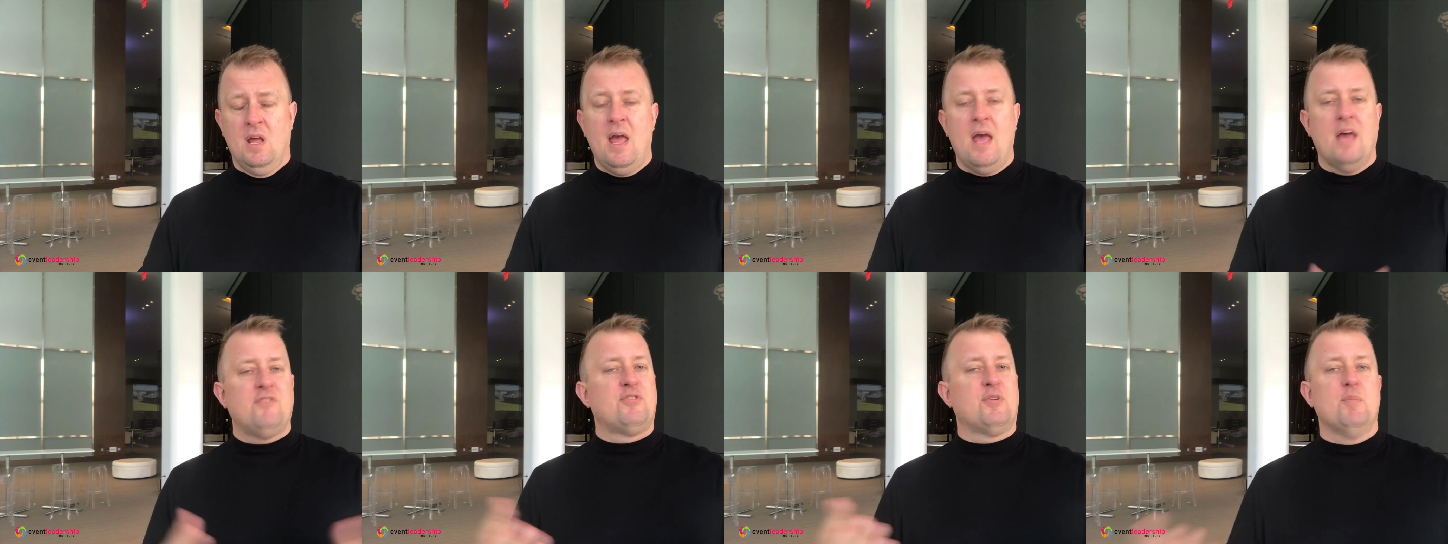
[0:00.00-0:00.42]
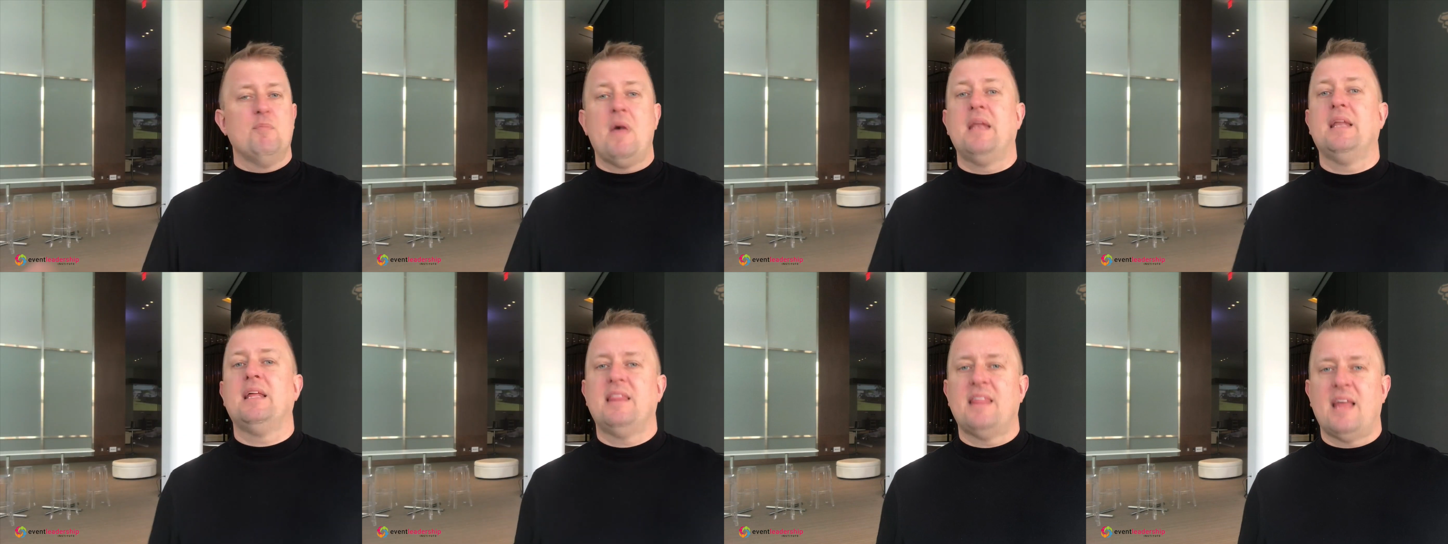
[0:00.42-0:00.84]
And for
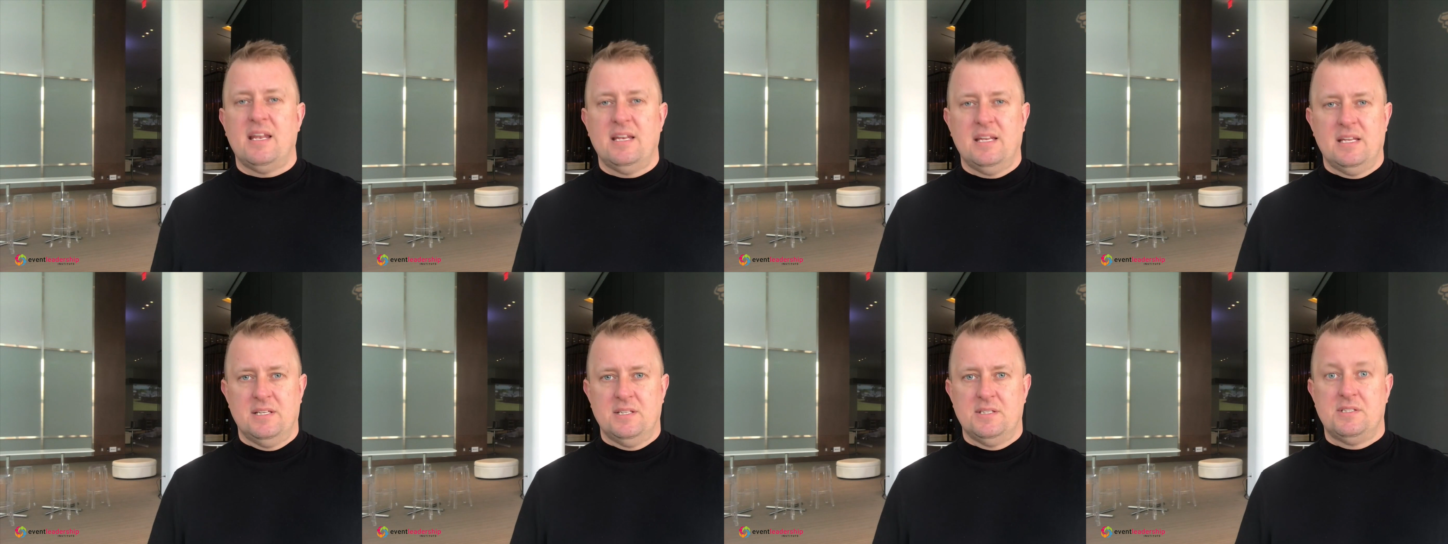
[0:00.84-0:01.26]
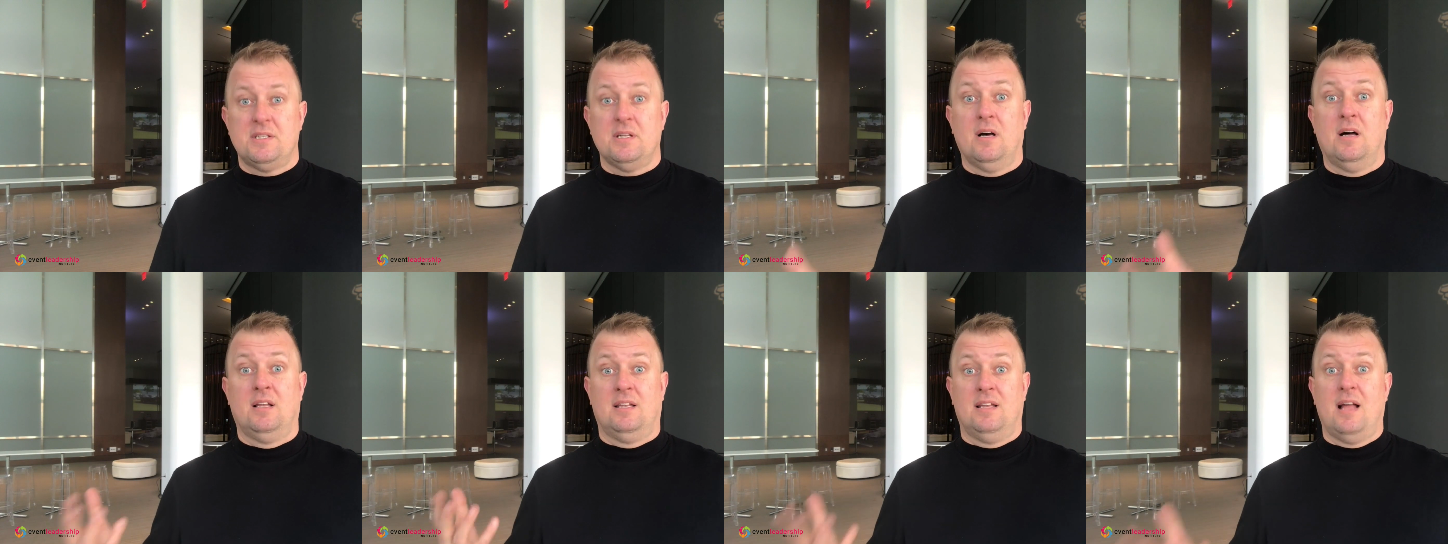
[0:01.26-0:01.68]
many, that is
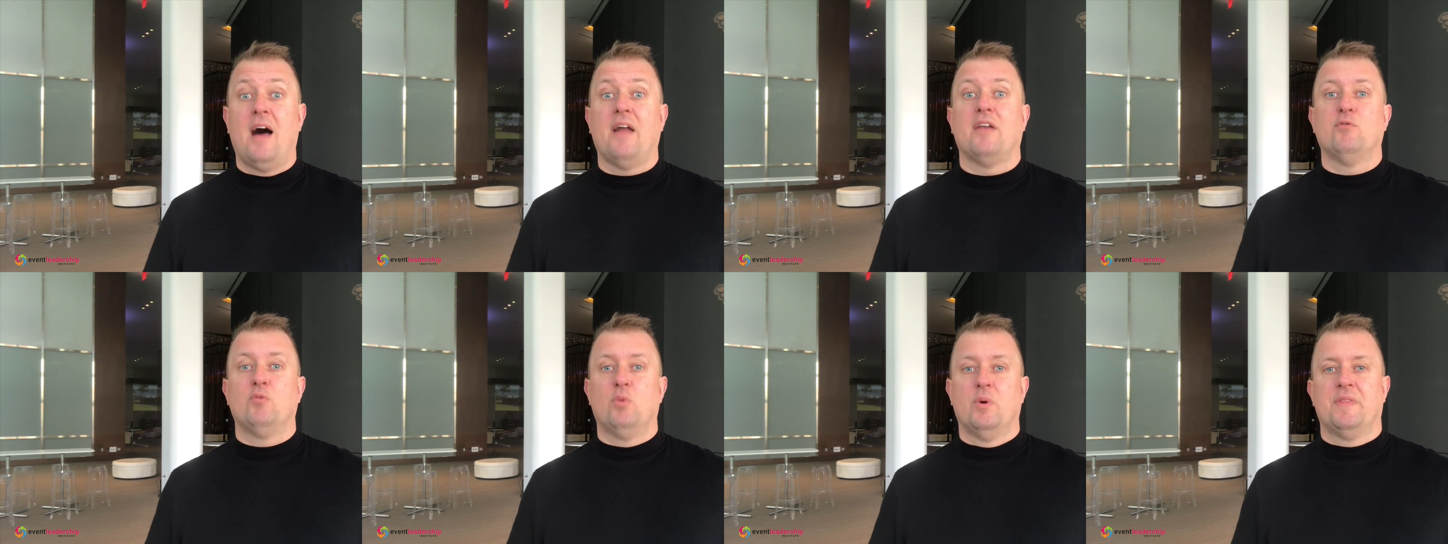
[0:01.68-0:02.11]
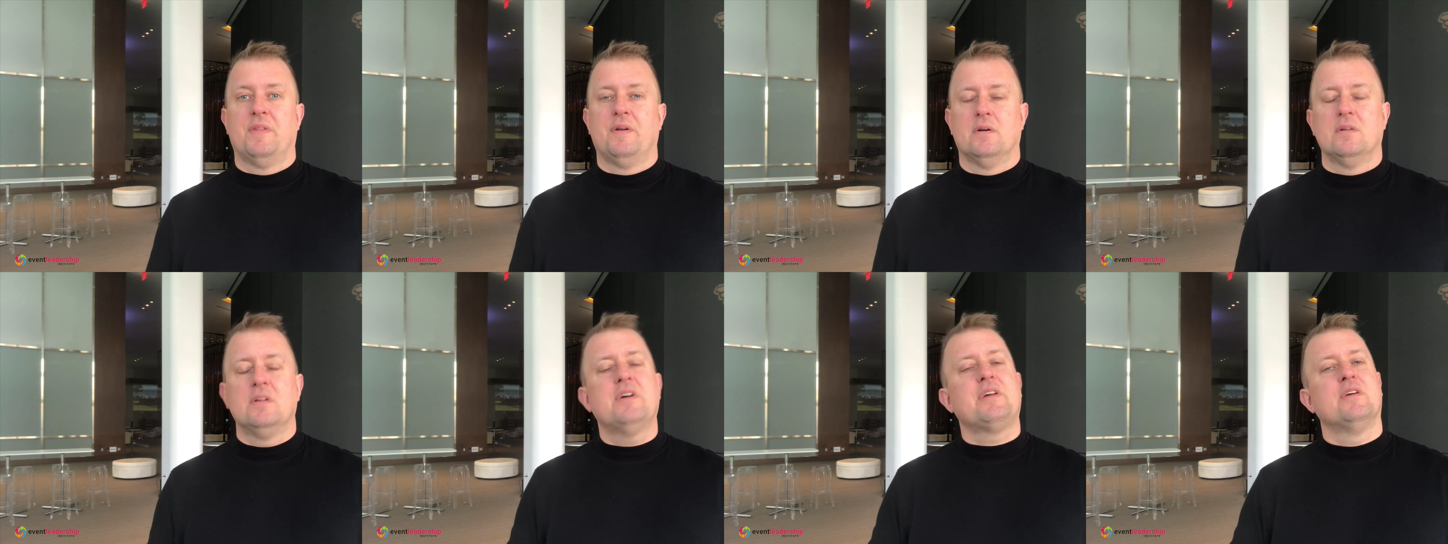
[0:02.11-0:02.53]
a lot of what
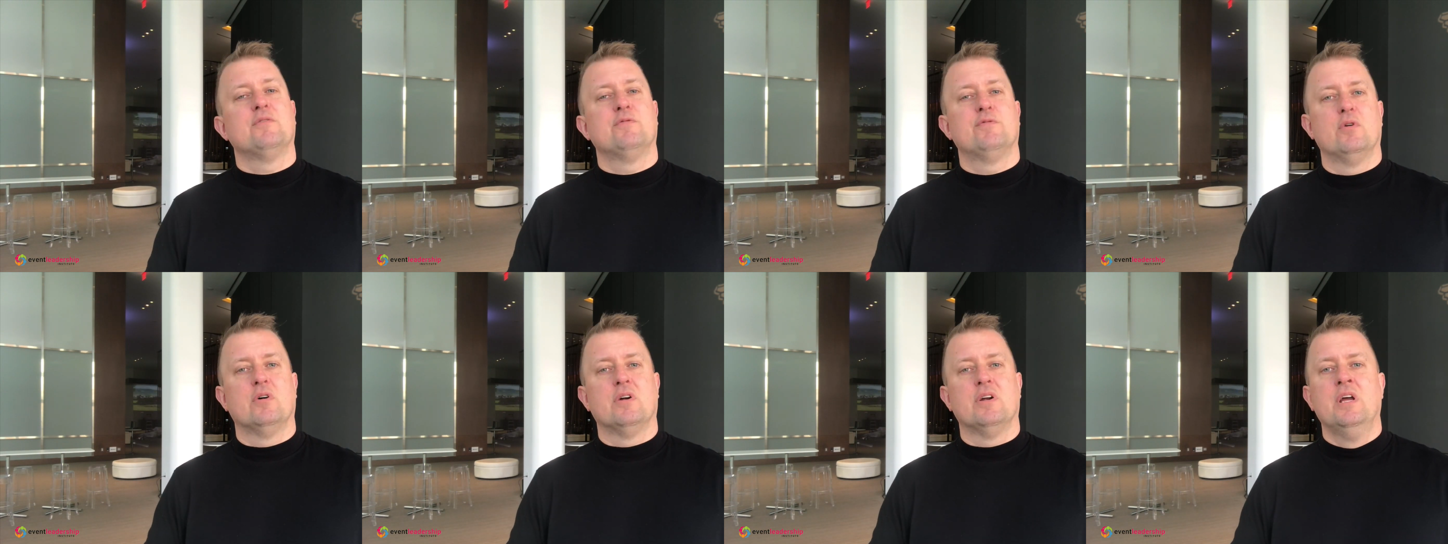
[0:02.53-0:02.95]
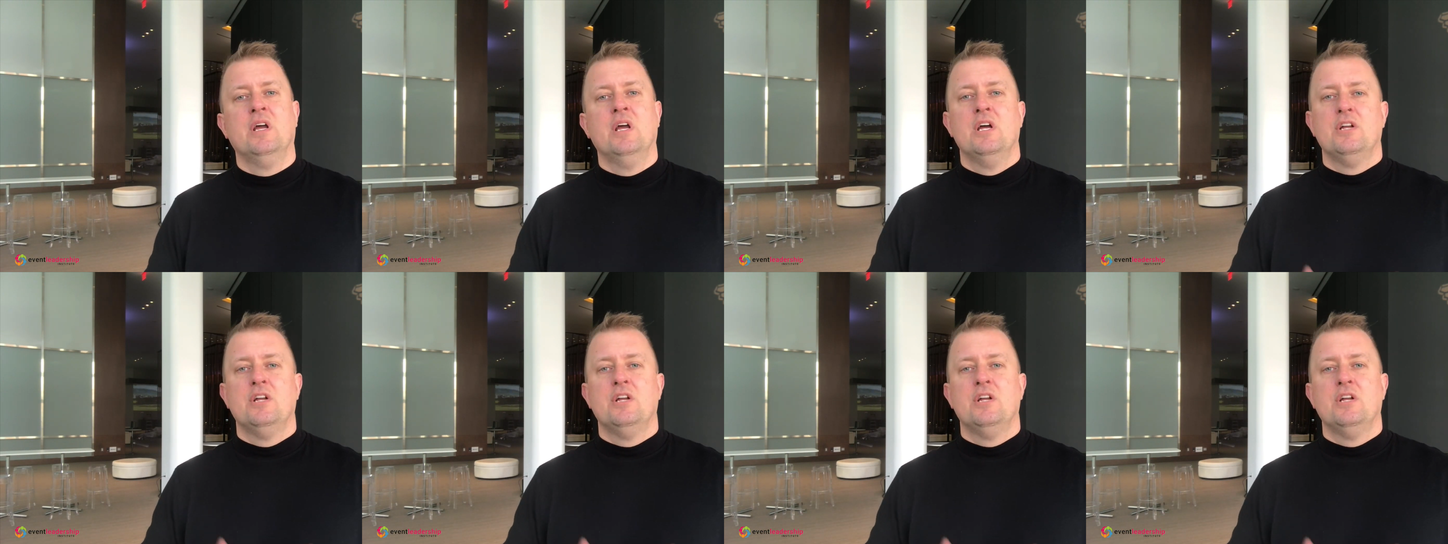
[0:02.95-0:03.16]
they're looking for